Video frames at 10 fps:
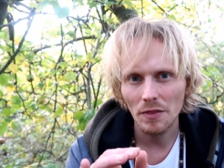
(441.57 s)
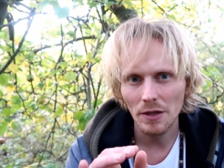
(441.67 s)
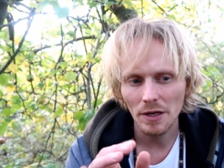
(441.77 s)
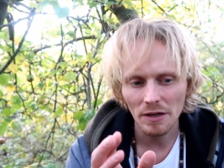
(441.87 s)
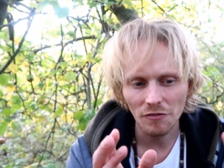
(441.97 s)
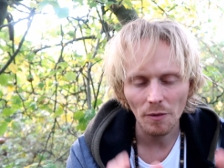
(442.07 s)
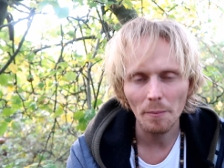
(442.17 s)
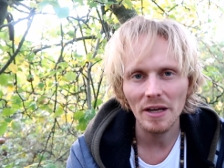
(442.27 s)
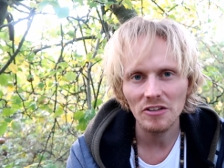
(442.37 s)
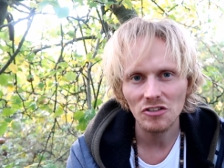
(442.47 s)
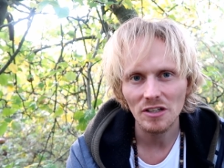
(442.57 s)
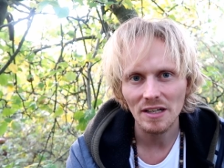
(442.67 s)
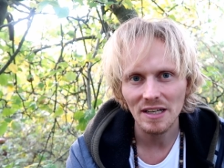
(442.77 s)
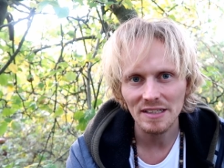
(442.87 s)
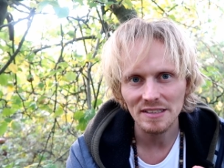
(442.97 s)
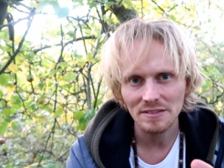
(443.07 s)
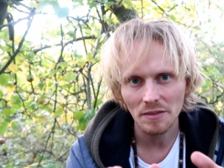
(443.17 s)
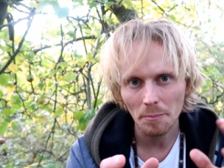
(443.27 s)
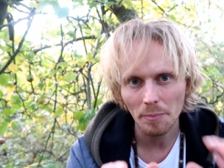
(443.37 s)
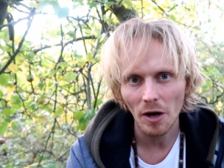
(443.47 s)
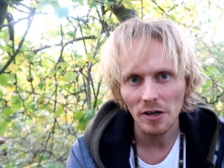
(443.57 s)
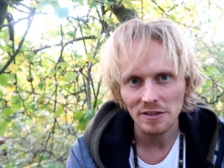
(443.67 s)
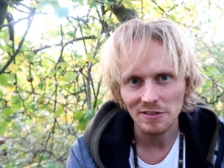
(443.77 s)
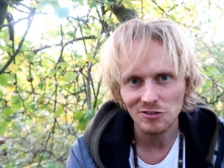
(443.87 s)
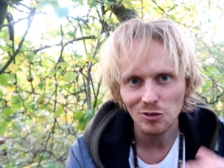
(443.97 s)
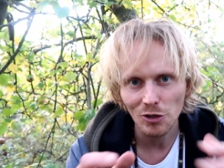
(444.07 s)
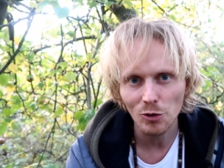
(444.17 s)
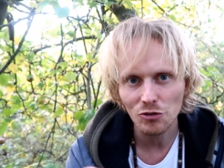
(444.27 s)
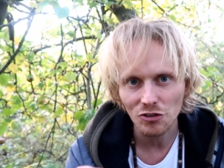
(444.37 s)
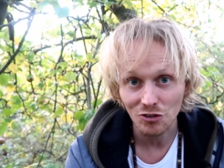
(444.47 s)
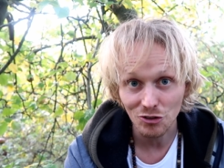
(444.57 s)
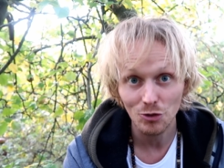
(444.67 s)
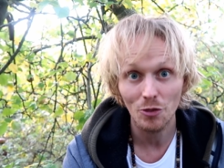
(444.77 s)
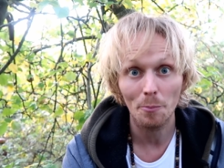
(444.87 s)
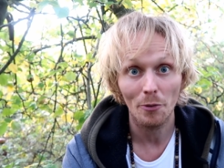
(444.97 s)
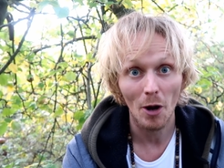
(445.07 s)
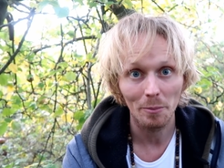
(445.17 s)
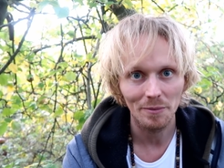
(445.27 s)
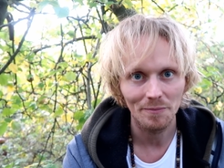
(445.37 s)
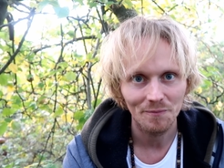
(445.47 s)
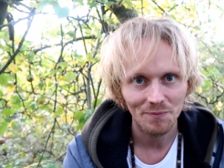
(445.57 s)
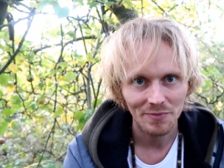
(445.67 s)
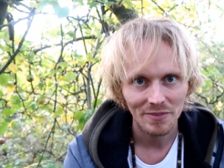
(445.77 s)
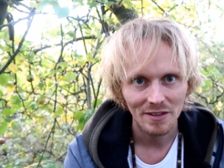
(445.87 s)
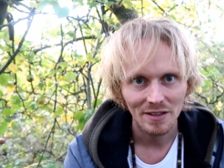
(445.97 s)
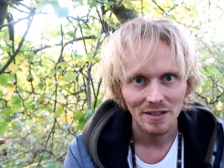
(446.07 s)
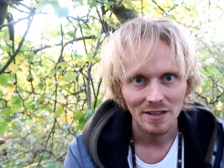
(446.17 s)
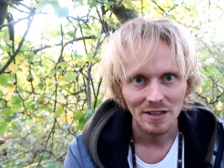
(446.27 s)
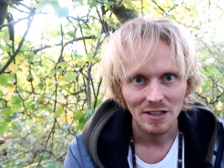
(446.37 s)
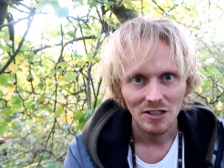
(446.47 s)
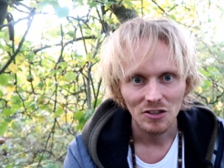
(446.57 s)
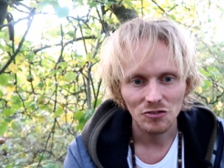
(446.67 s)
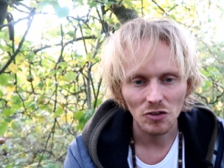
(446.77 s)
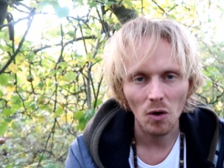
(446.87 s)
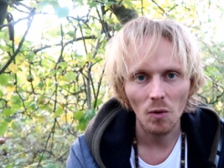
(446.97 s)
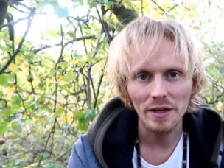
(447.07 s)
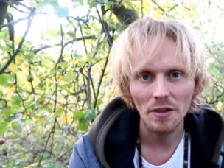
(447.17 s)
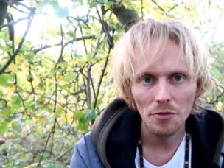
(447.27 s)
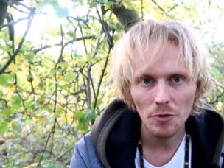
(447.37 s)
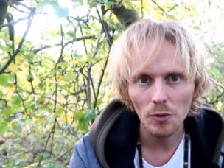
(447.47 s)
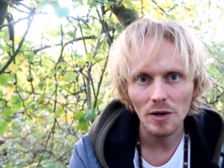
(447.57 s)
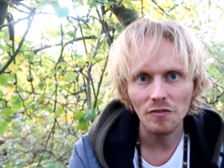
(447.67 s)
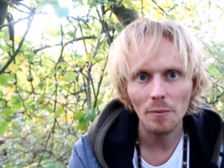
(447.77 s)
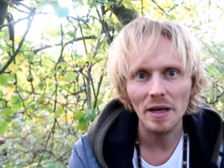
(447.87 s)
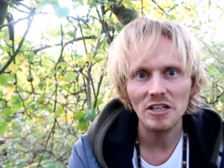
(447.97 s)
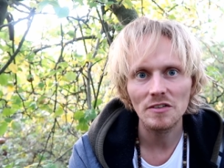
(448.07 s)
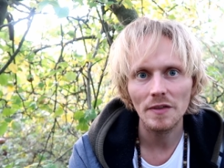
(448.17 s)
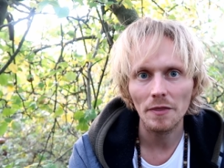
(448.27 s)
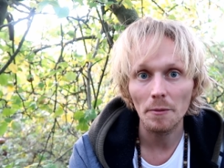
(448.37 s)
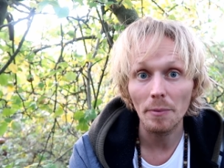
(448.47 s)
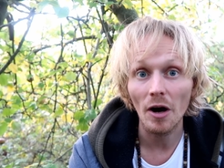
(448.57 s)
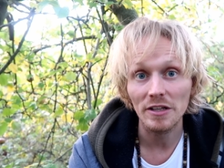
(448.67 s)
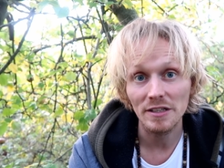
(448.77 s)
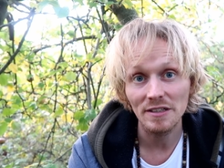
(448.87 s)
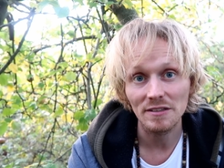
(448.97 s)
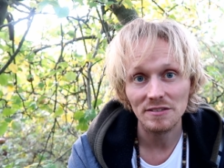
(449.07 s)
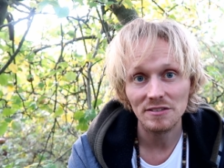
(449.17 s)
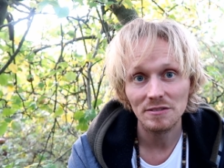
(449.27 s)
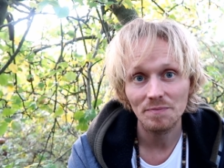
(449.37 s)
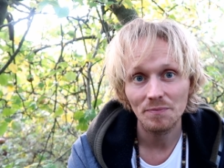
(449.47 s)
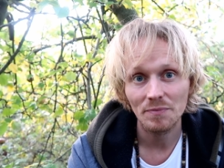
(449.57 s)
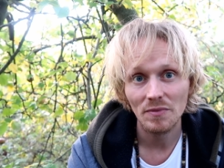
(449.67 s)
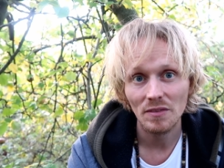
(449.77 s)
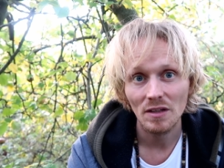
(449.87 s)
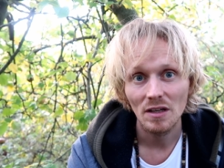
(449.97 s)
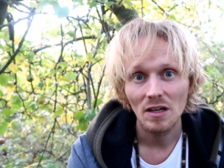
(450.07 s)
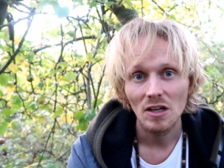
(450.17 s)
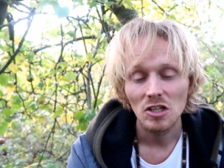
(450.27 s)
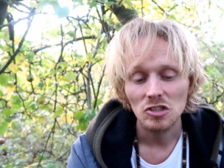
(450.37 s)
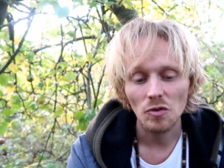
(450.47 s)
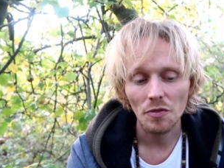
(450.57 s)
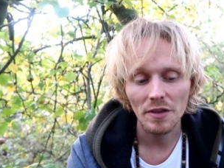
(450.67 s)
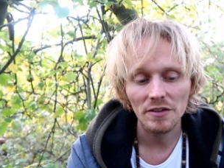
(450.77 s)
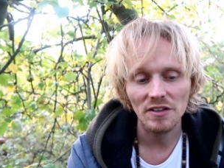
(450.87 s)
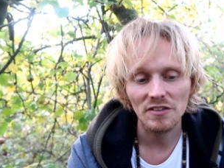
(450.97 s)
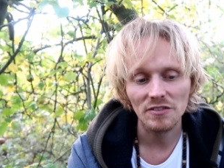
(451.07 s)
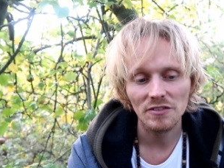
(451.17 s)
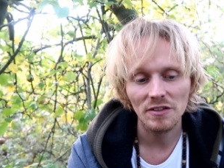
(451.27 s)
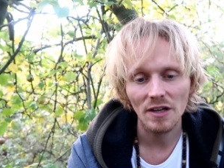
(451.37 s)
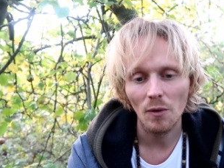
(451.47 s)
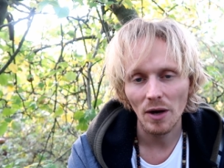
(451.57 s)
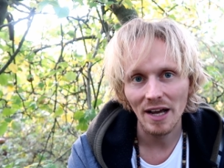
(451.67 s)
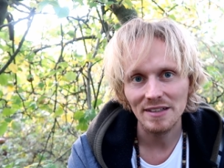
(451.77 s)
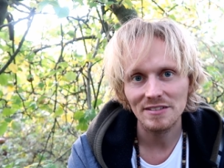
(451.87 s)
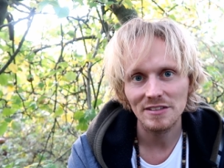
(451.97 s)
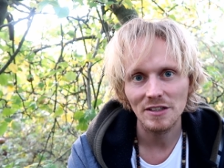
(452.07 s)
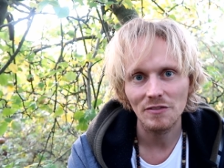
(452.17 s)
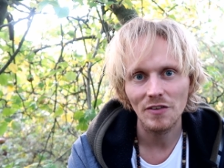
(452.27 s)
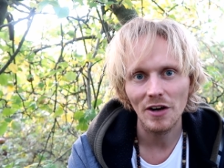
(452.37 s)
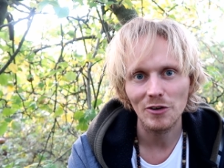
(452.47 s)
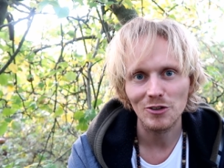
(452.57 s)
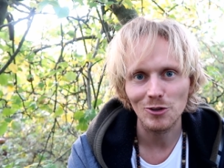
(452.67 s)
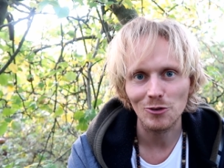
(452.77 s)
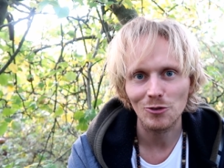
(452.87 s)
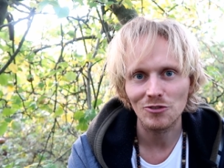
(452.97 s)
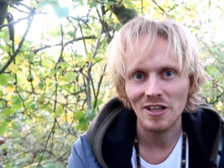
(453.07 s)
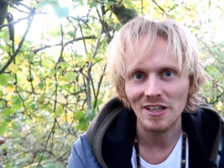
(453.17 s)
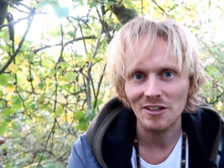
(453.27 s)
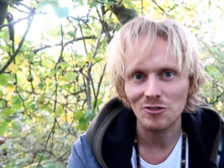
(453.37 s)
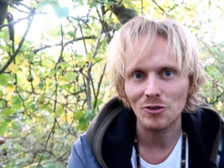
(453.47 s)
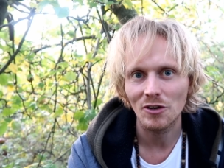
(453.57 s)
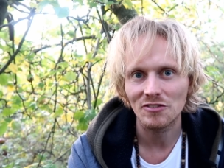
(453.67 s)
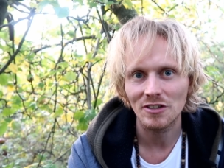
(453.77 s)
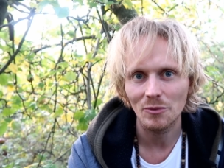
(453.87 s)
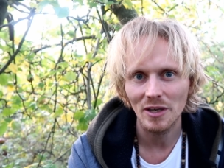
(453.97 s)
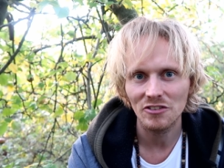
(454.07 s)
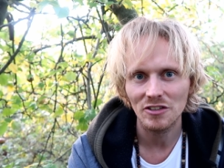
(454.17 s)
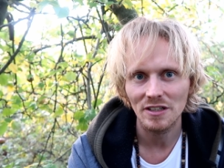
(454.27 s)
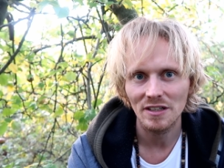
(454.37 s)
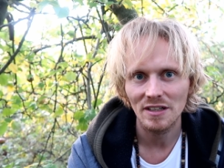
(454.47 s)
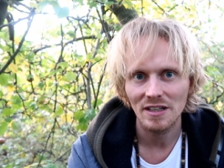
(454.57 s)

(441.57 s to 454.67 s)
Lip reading: The inflammation is the body's solution to the problem. So it is through inflammation that the body heals. So this is how I see it, very good to take into consideration.